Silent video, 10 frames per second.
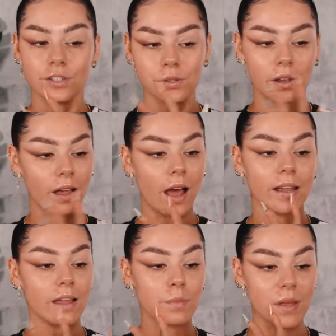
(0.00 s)
just so I can kind of
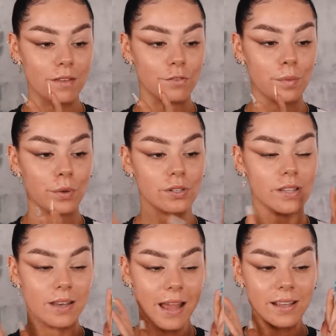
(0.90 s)
get them even, because the
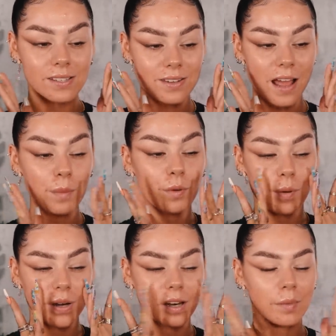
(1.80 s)
next step, you're
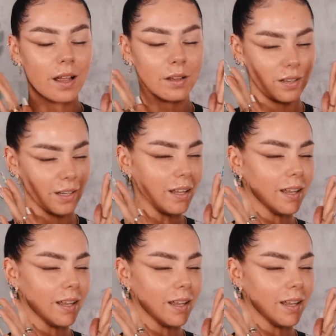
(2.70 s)
probably gonna be like, huh?